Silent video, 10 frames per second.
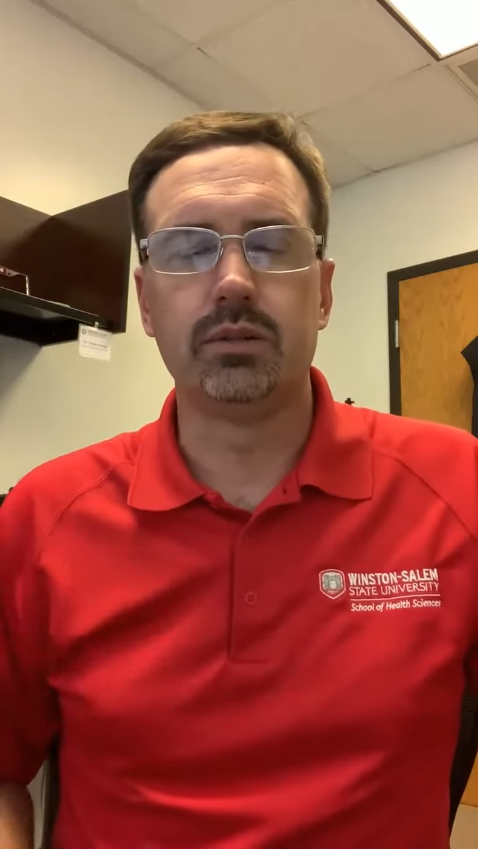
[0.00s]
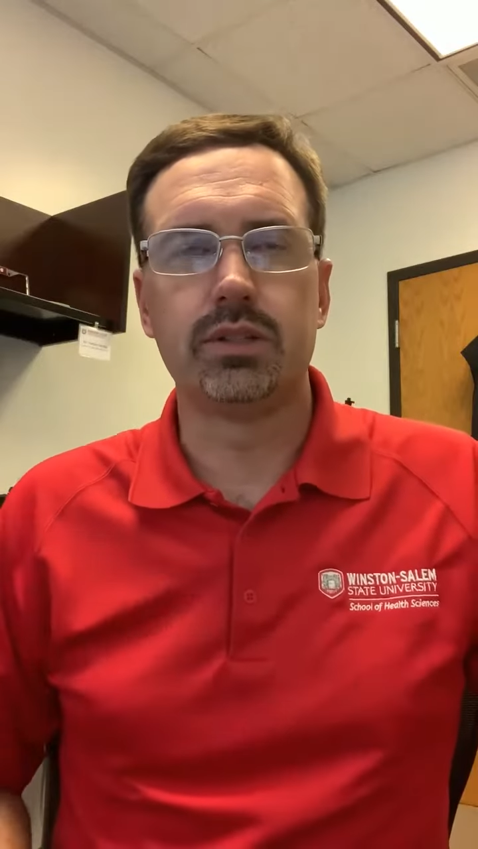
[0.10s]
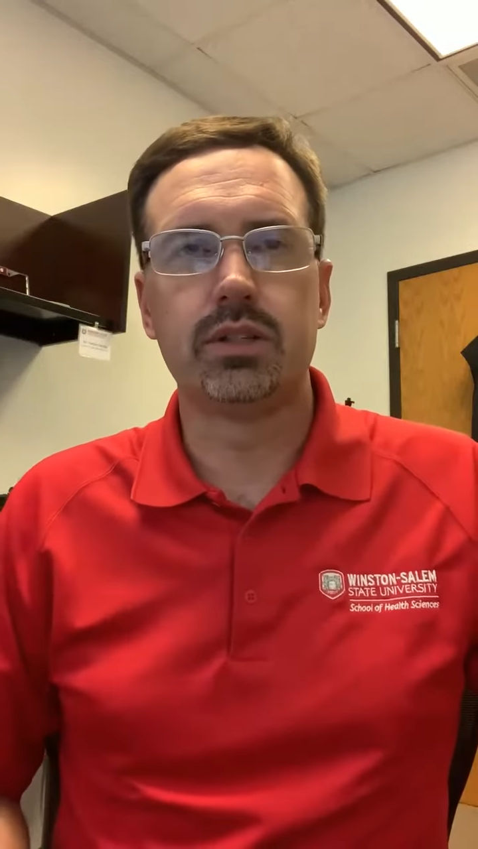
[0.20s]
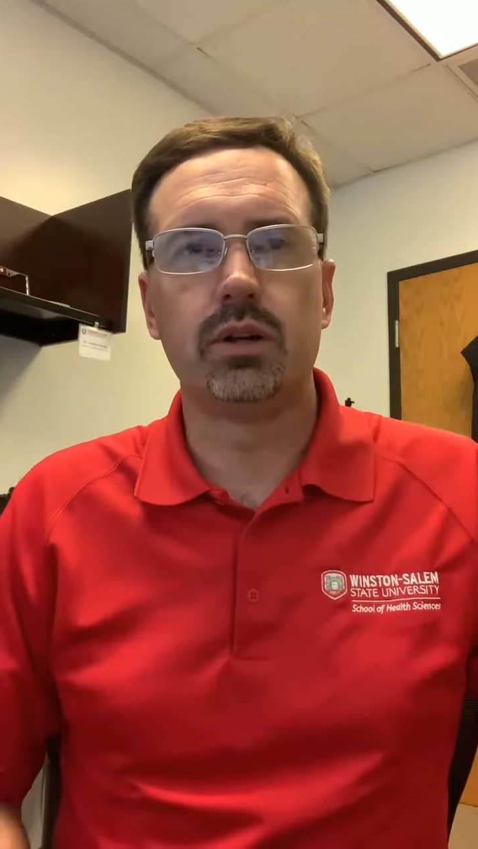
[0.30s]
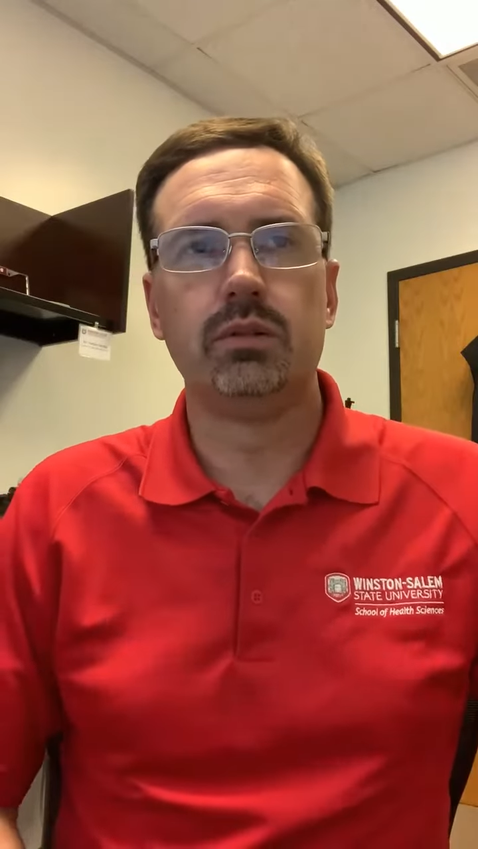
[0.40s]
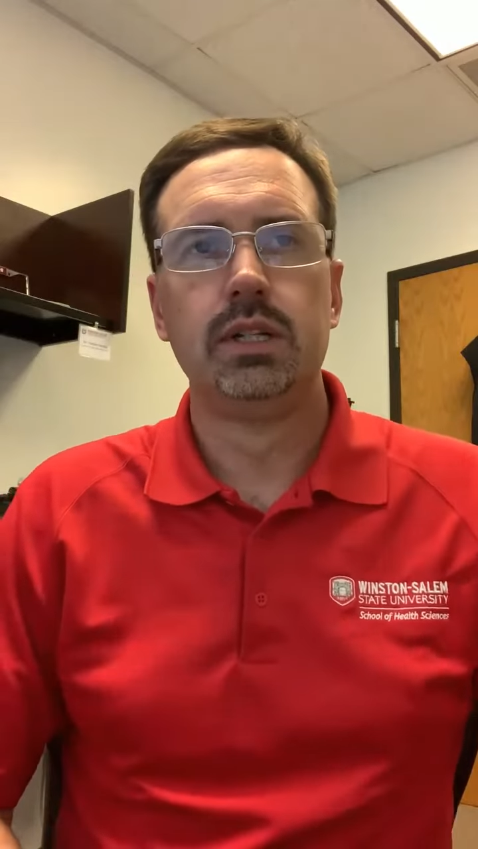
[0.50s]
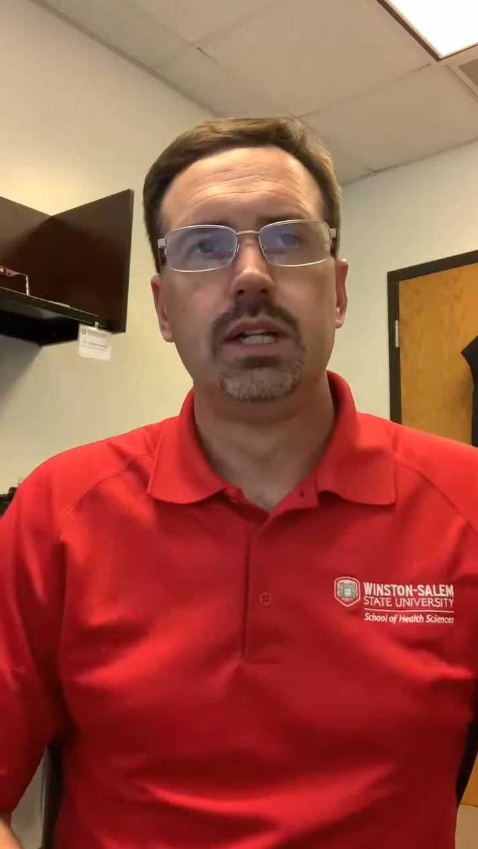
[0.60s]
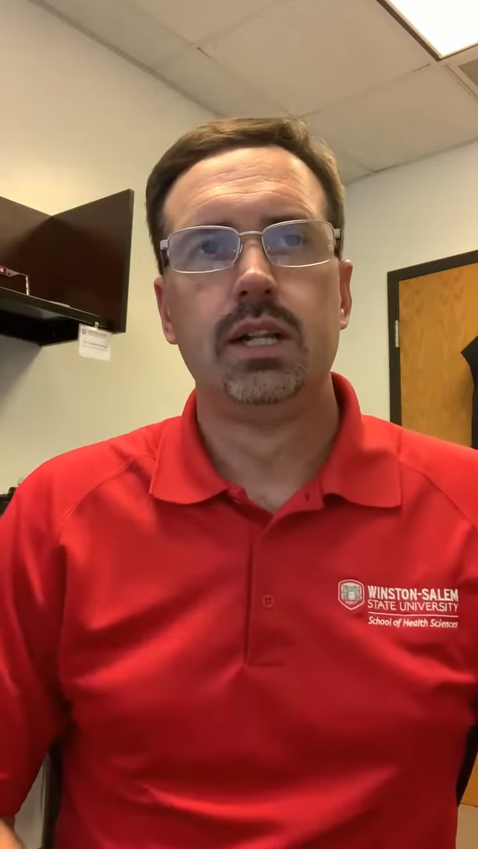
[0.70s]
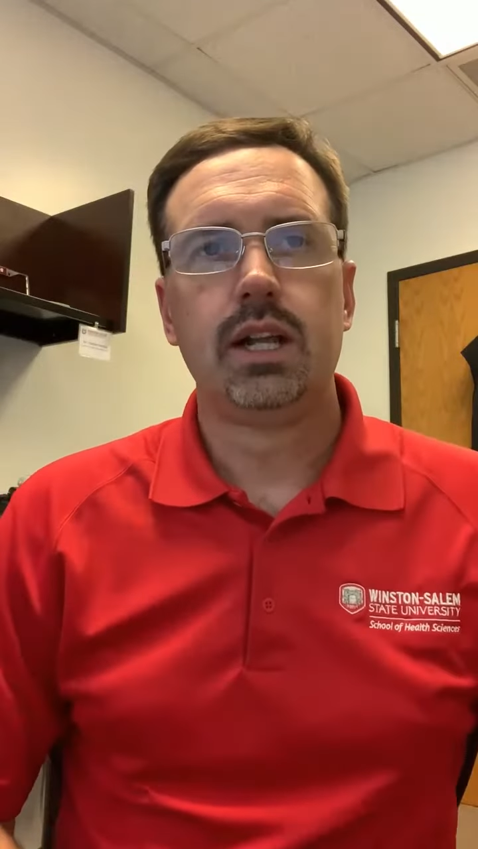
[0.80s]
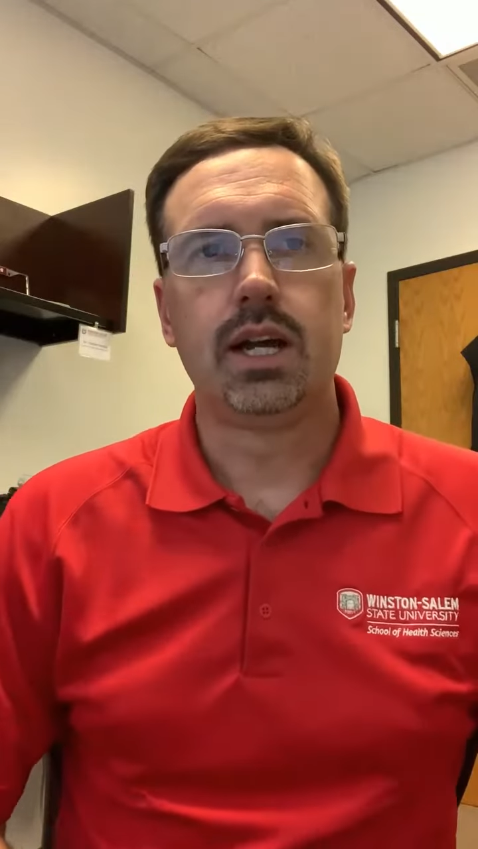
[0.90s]
And so
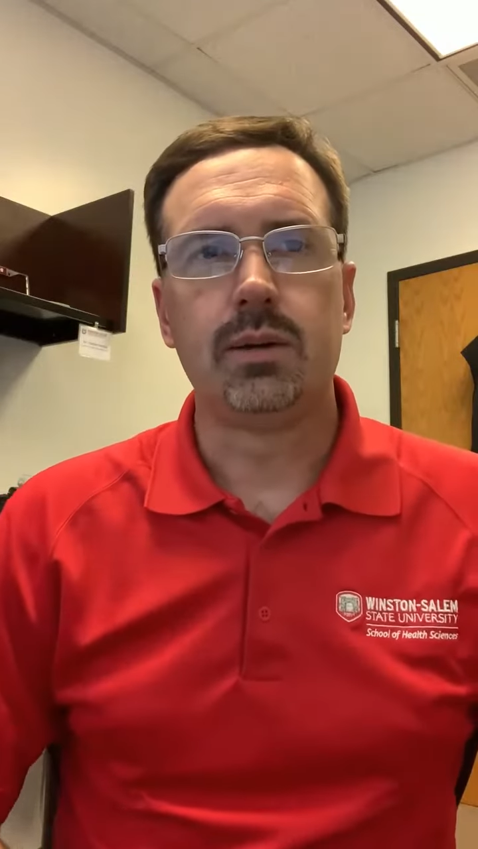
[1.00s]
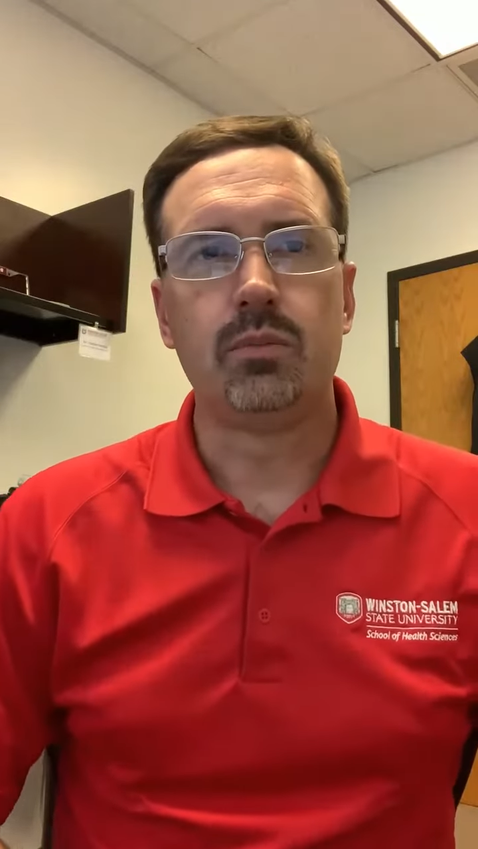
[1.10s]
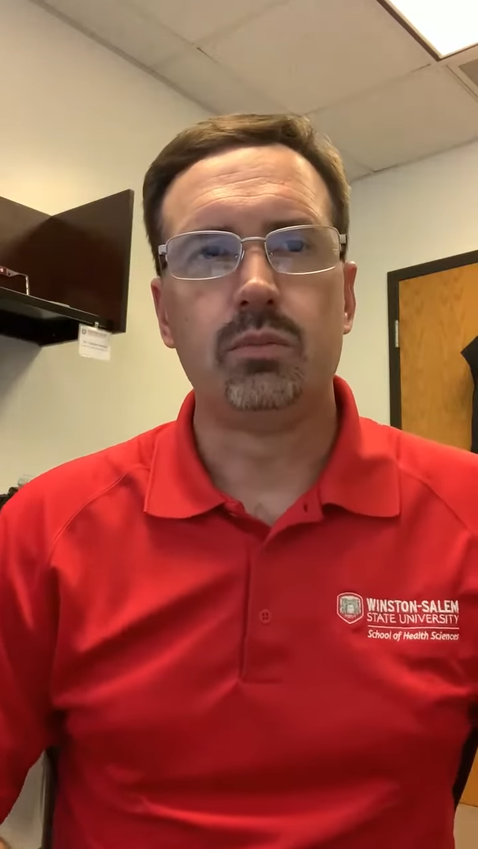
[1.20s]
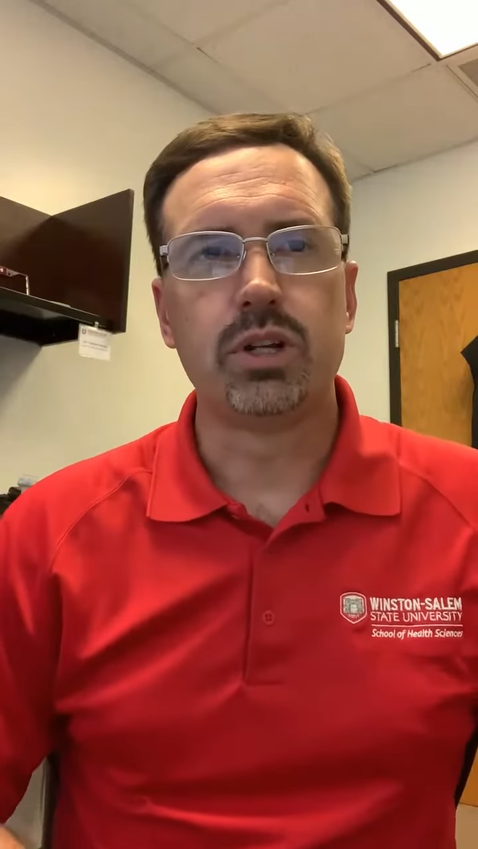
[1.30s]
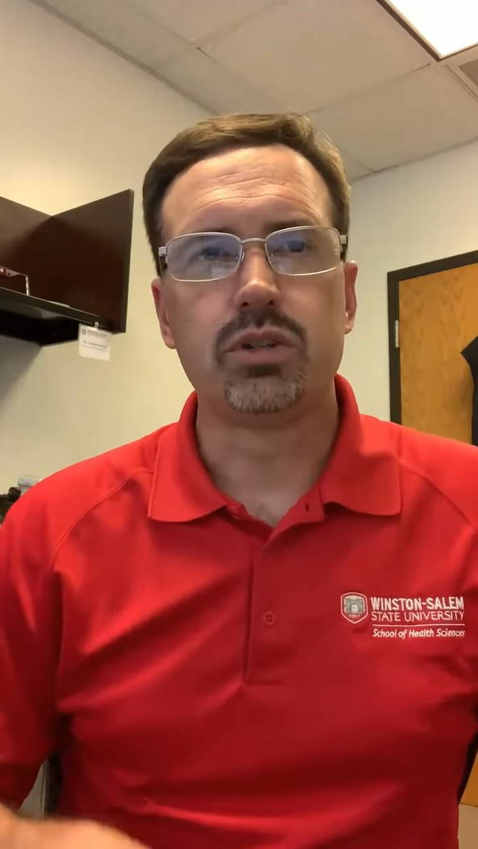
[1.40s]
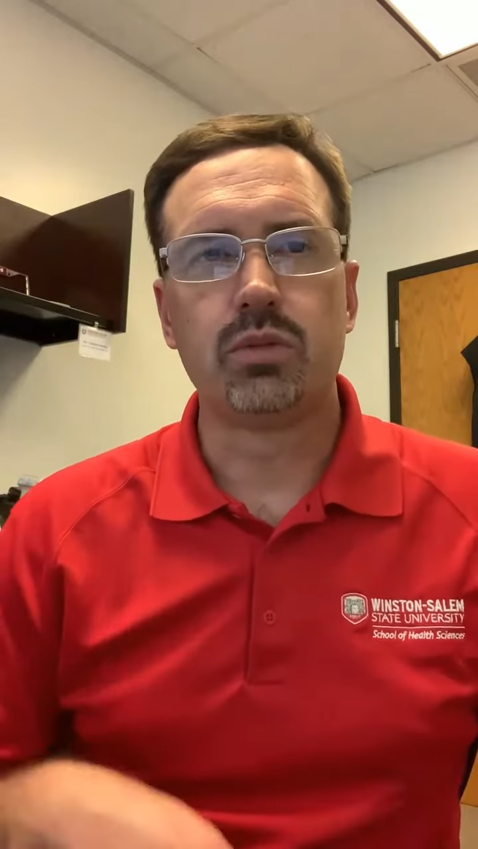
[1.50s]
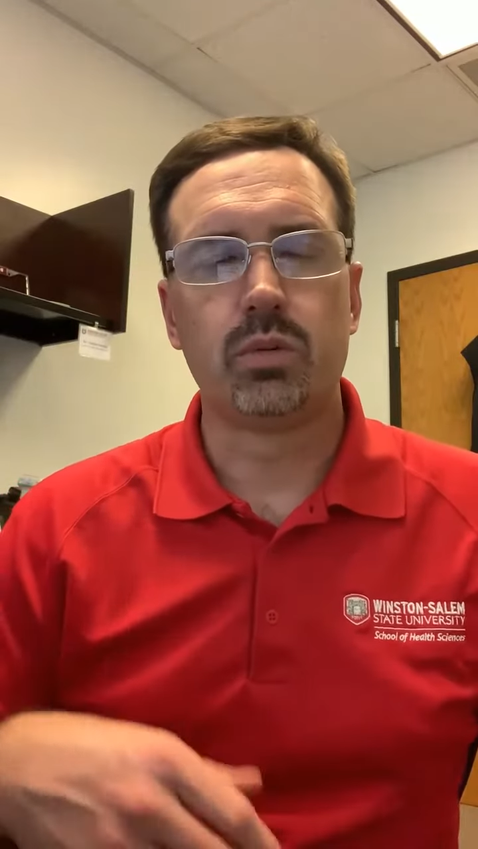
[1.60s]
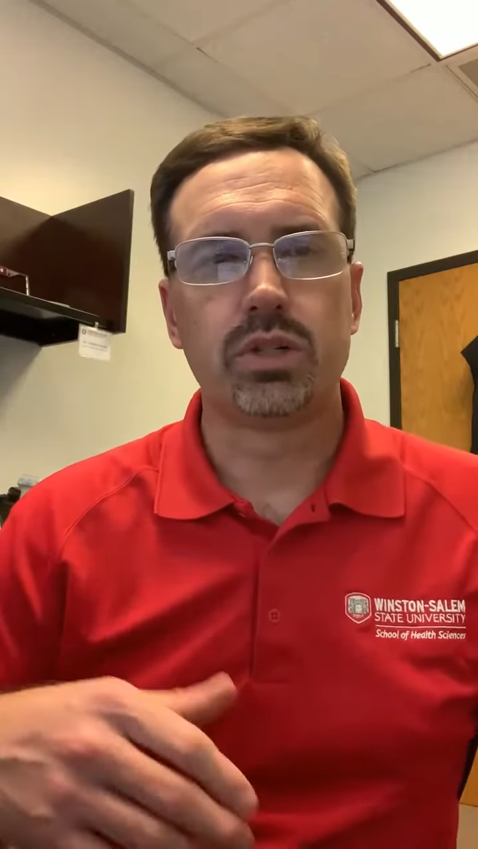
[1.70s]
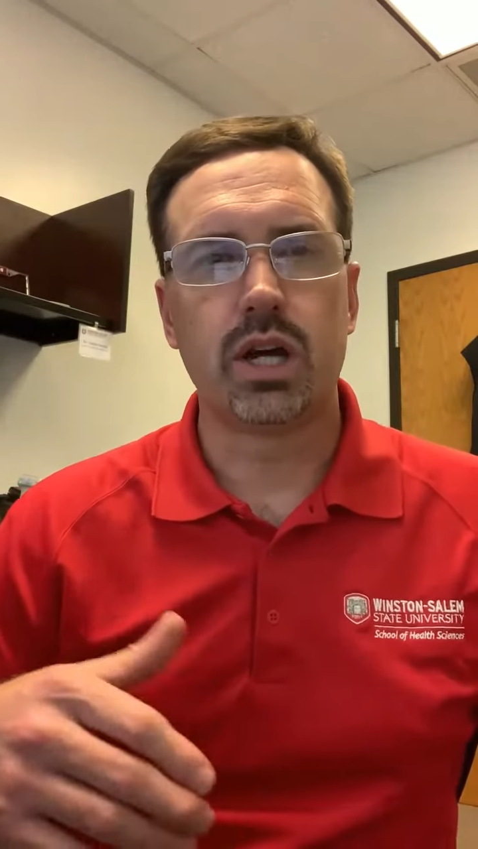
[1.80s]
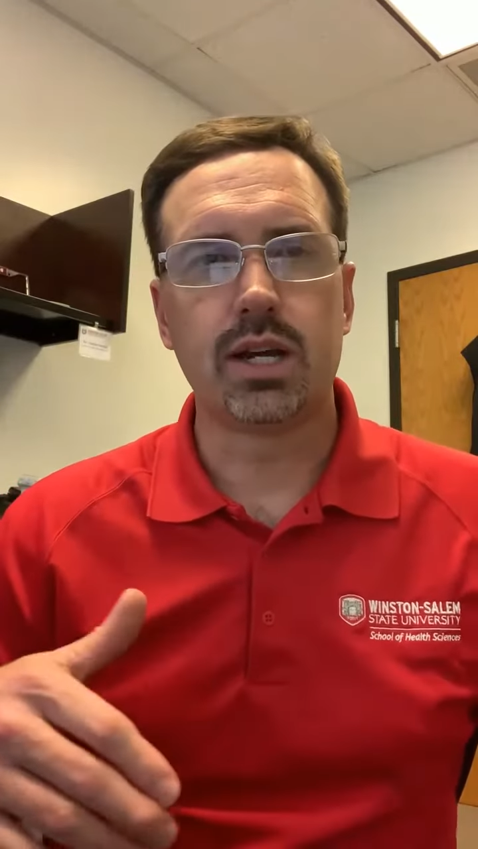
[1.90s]
much of what
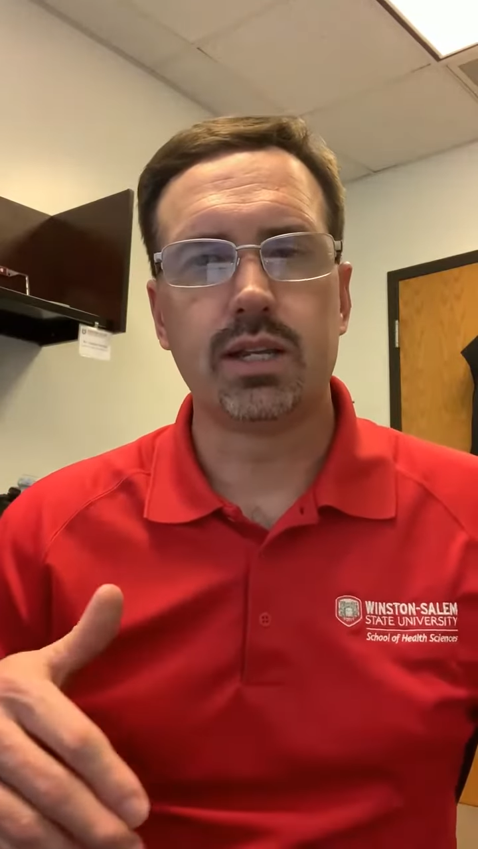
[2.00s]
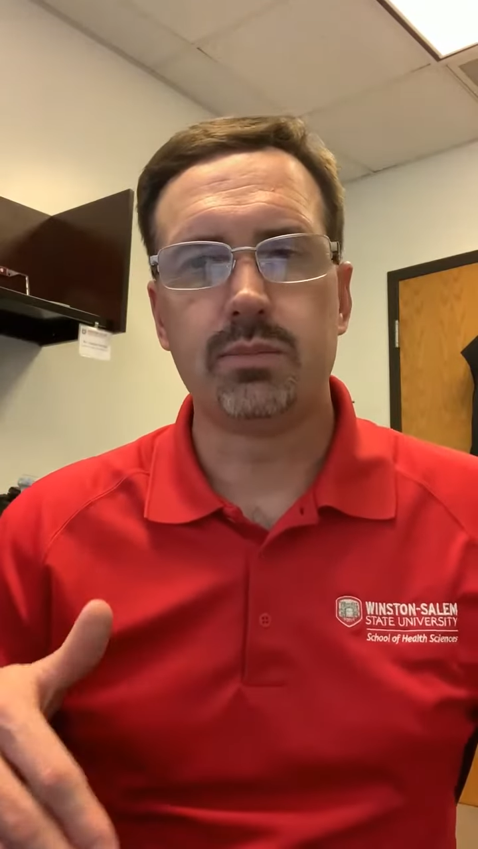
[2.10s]
we're talking